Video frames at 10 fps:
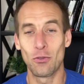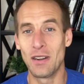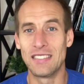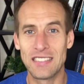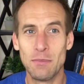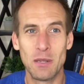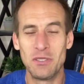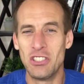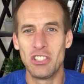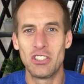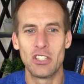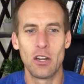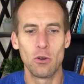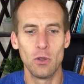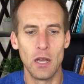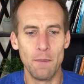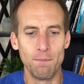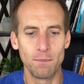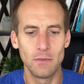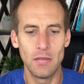symptoms, and just general
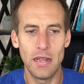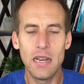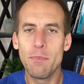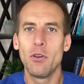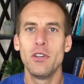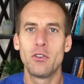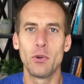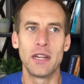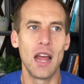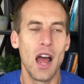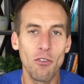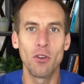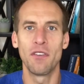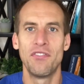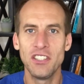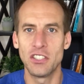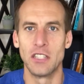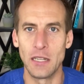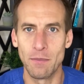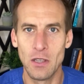inability to recover
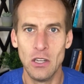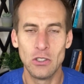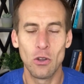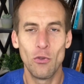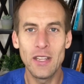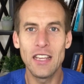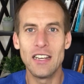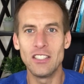efficiently. So if we can